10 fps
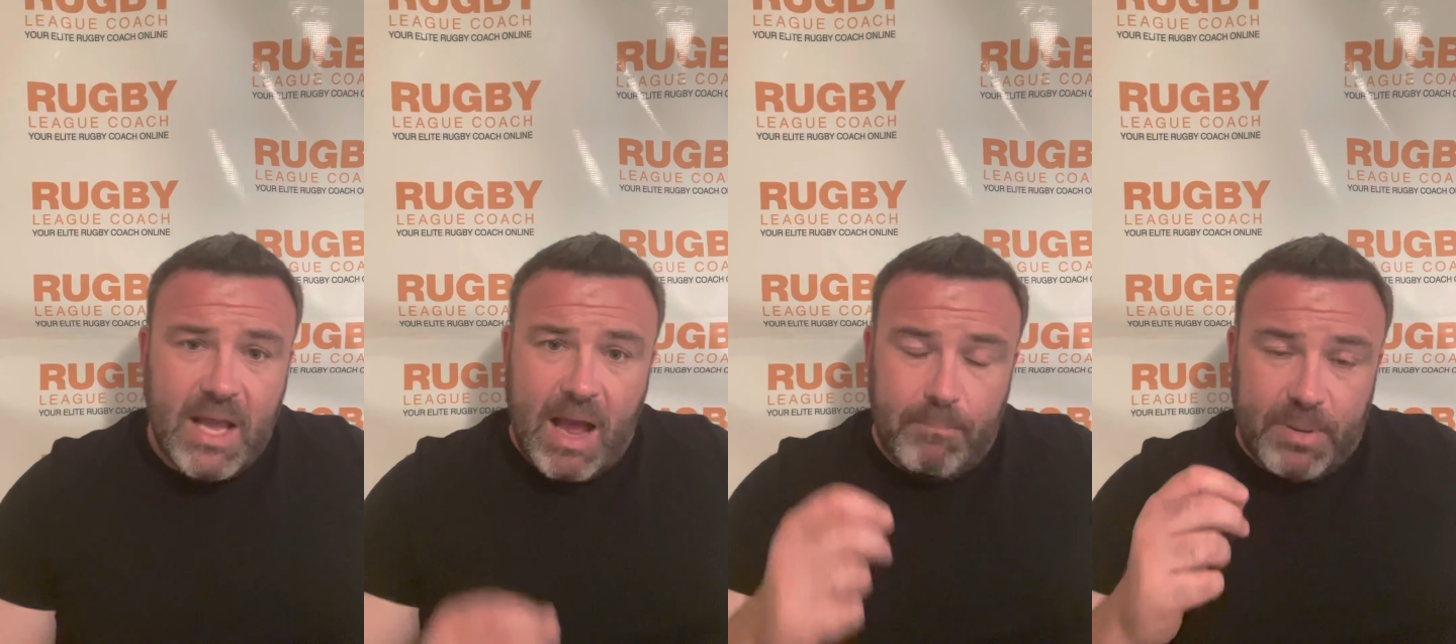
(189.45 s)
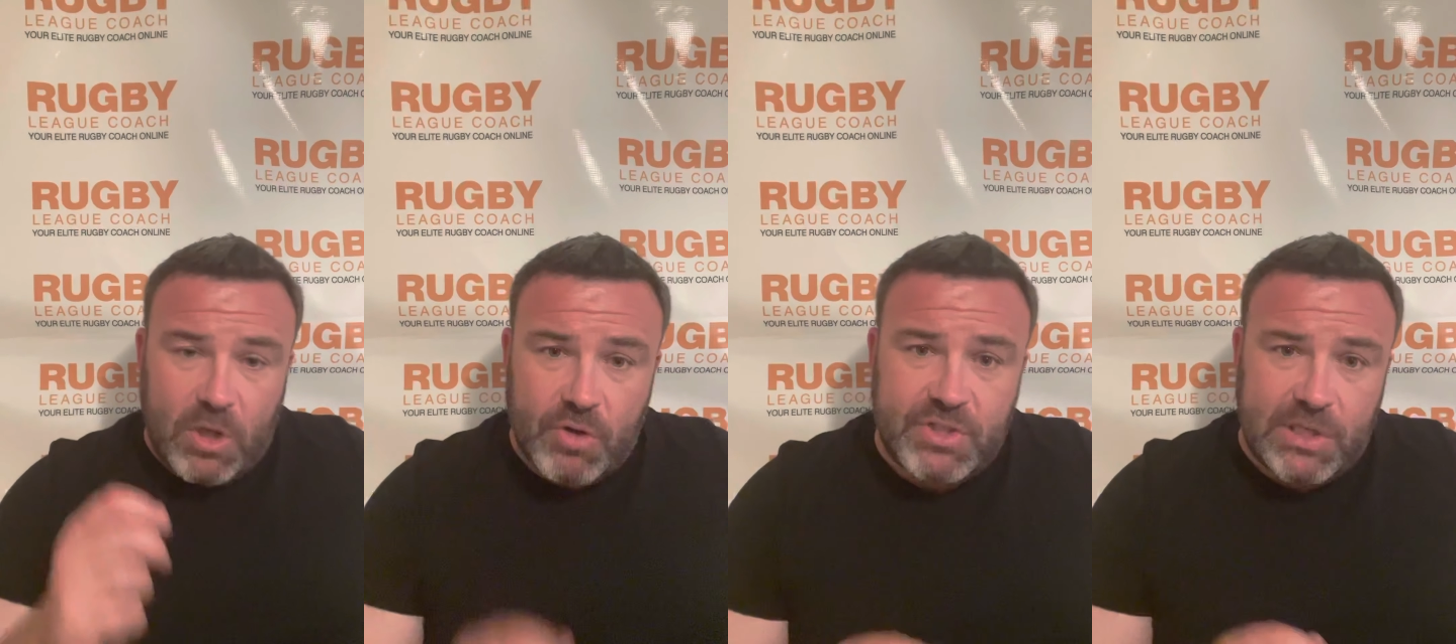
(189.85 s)
And
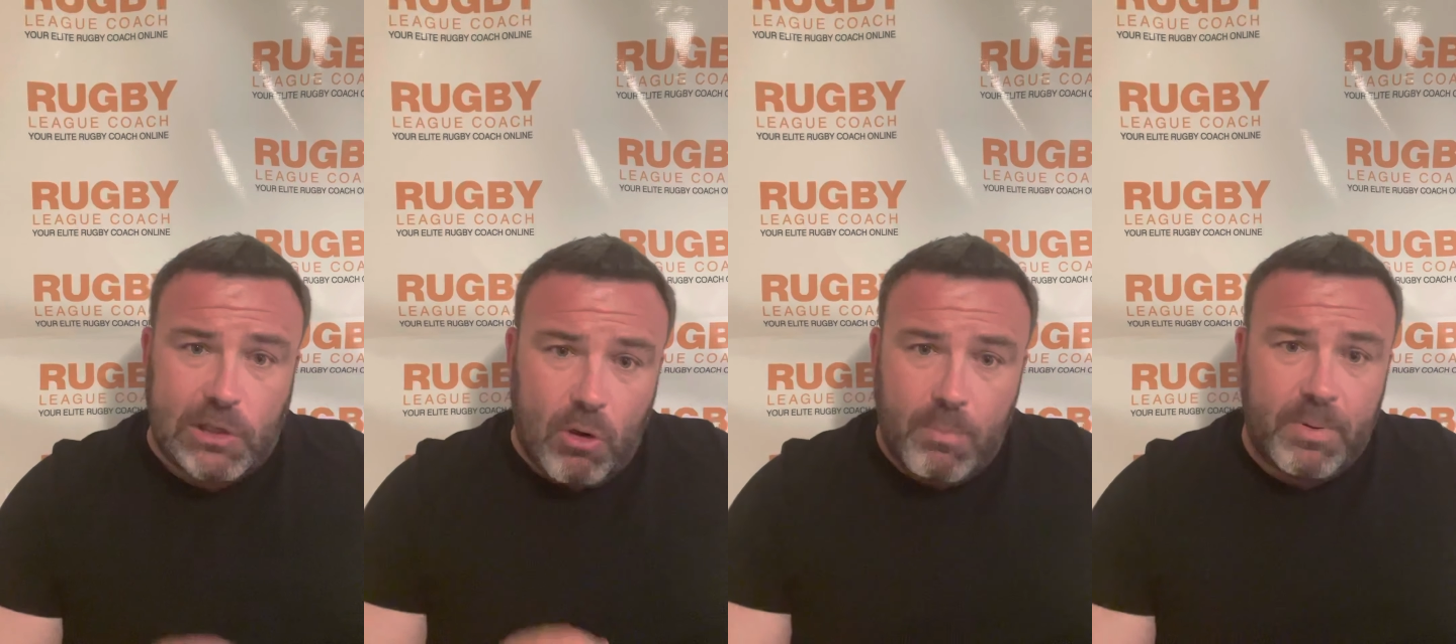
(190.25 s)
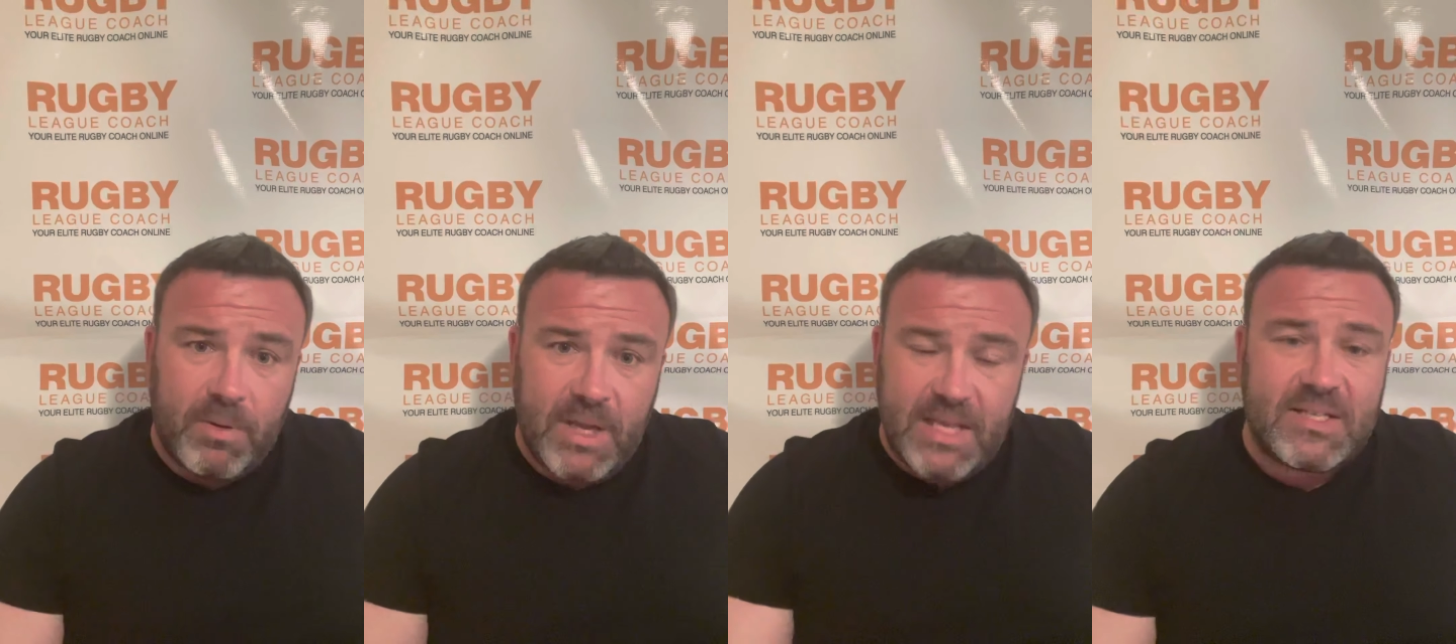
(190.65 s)
because the club
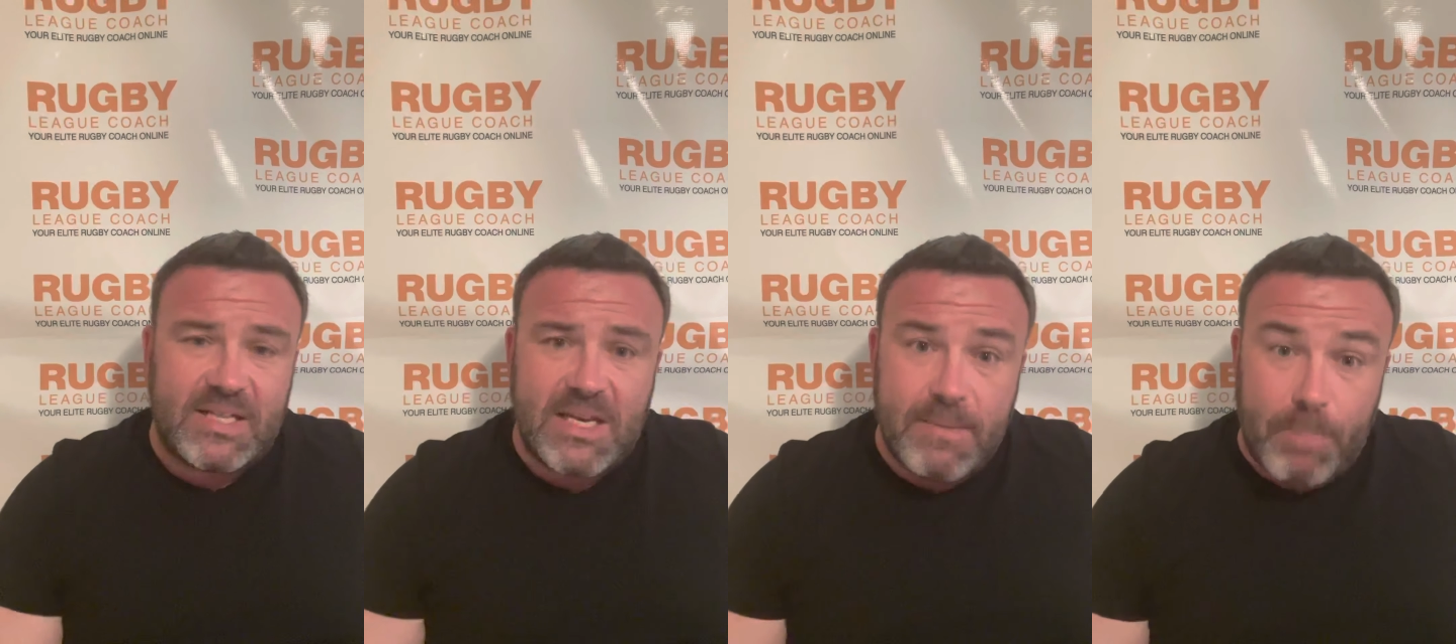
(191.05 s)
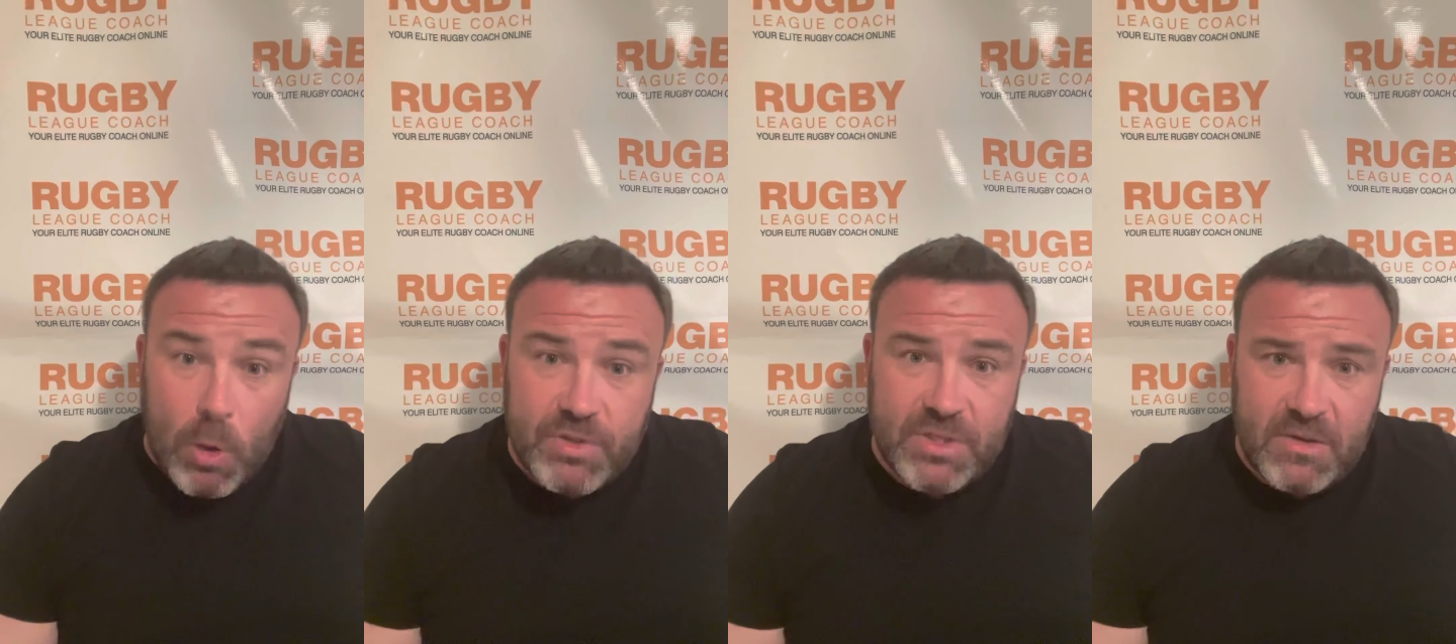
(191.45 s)
in Sydney
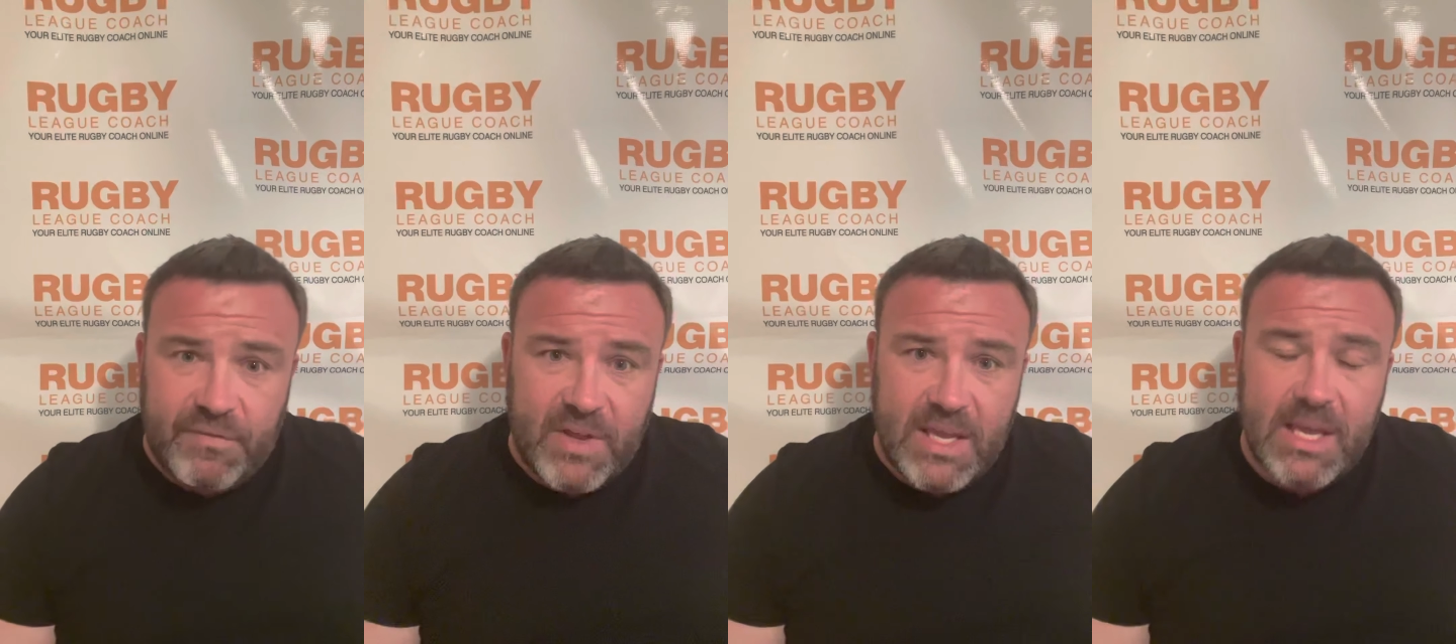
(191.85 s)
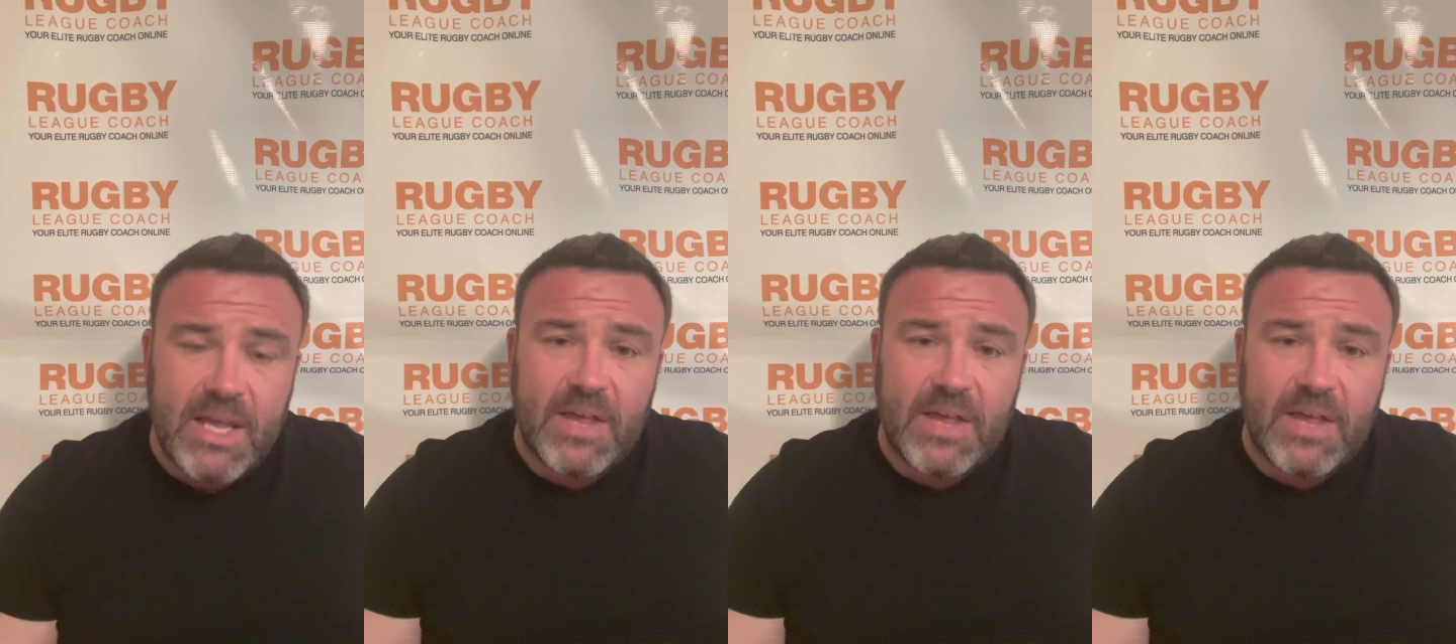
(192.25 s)
balked at the fee,